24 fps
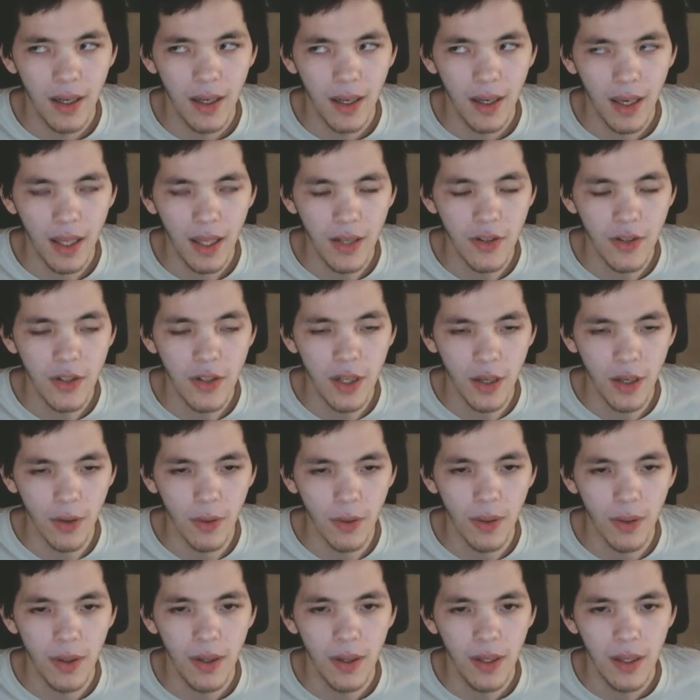and do
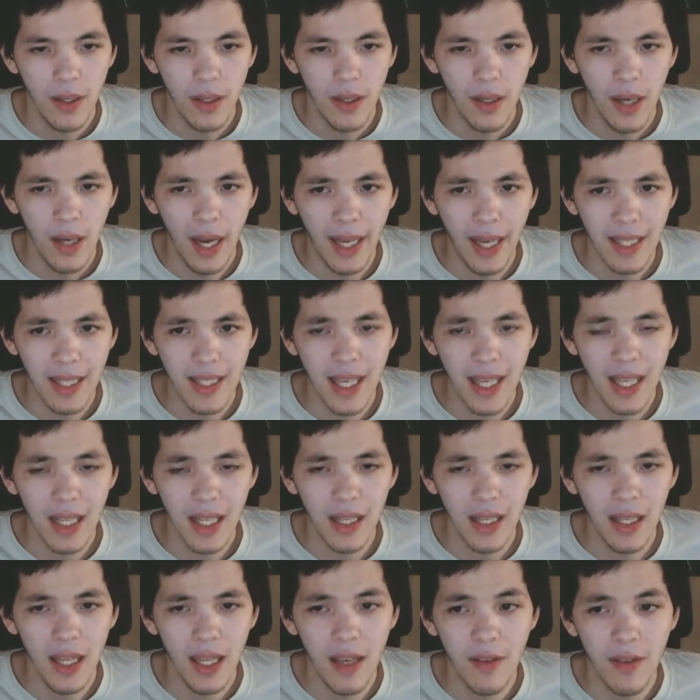as they
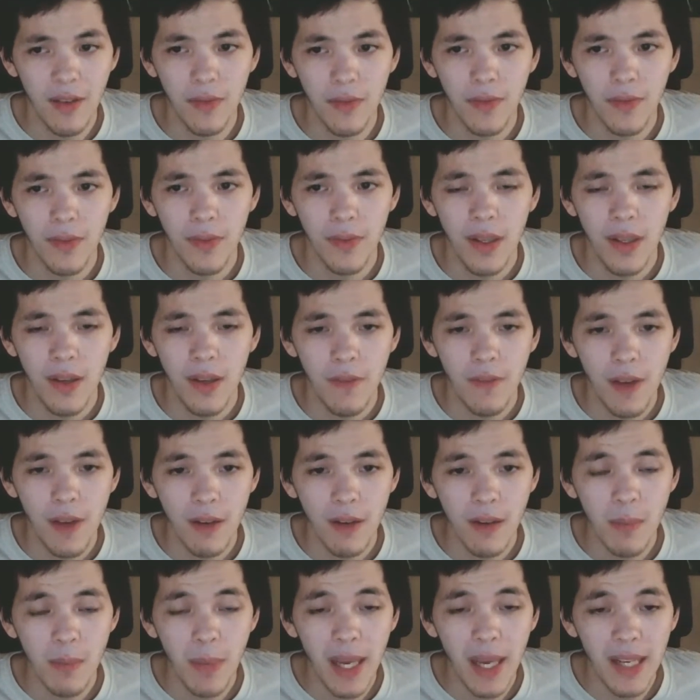live
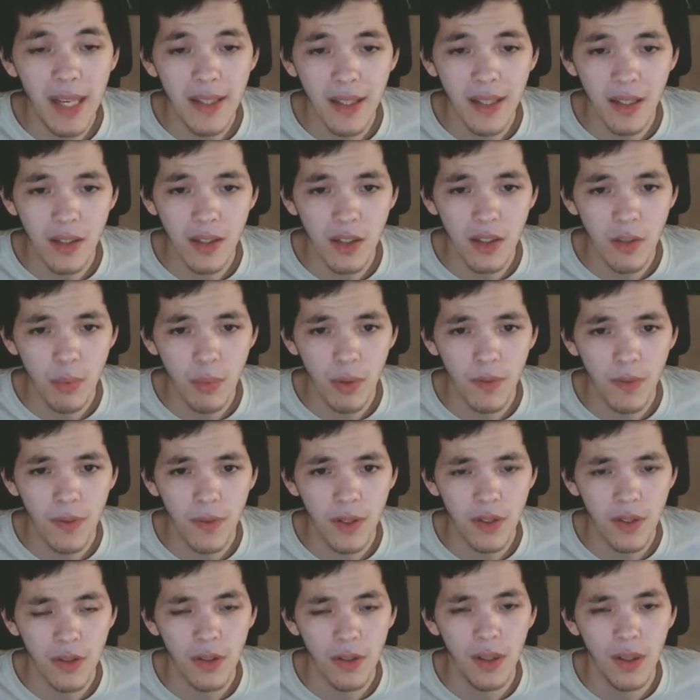very basic
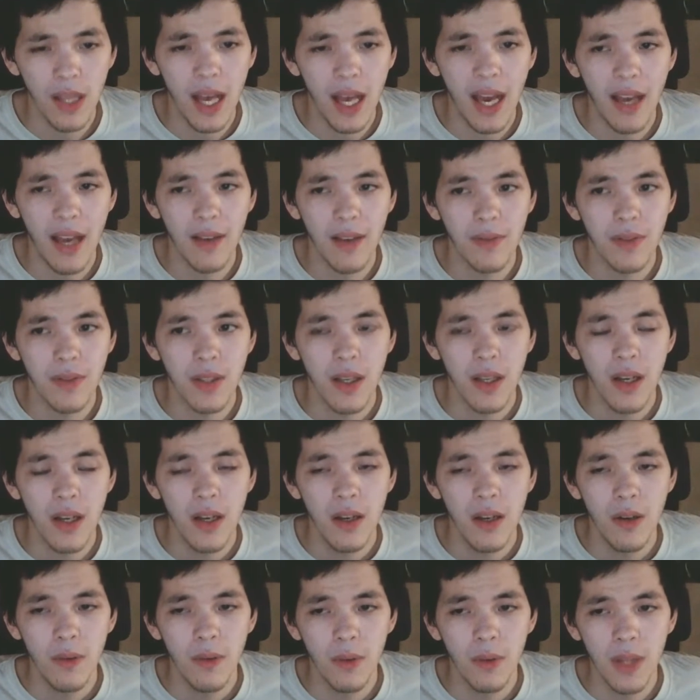superficial lives
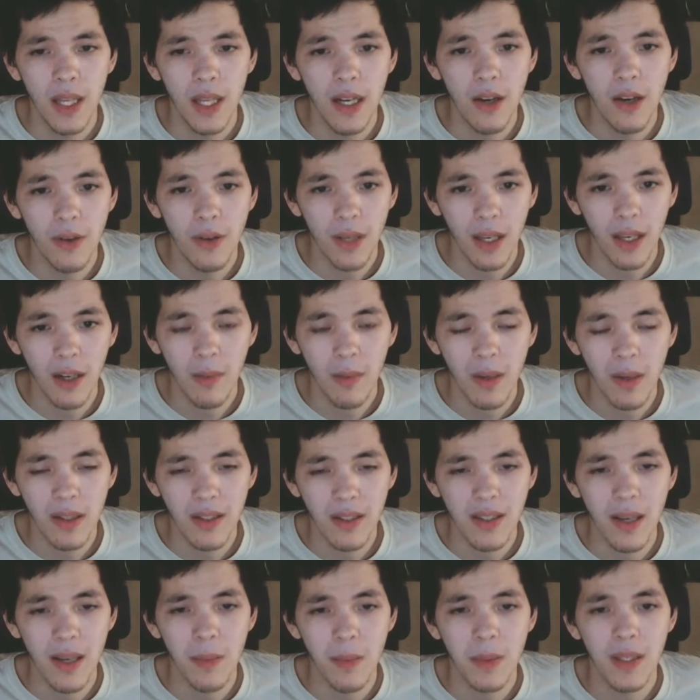where they don't care about
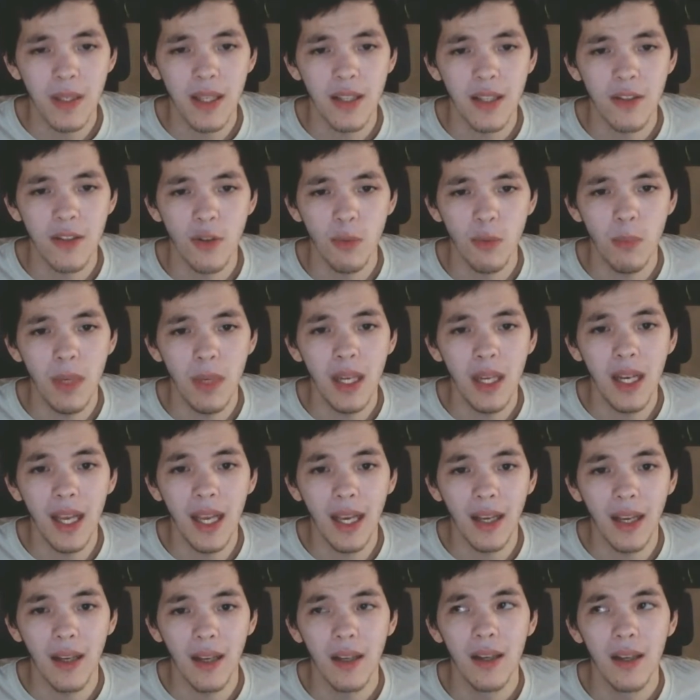substance or
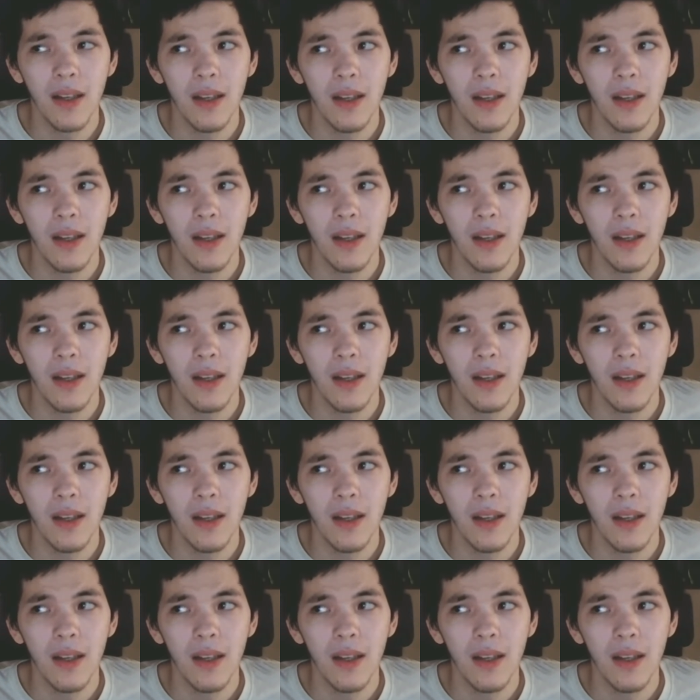meaning,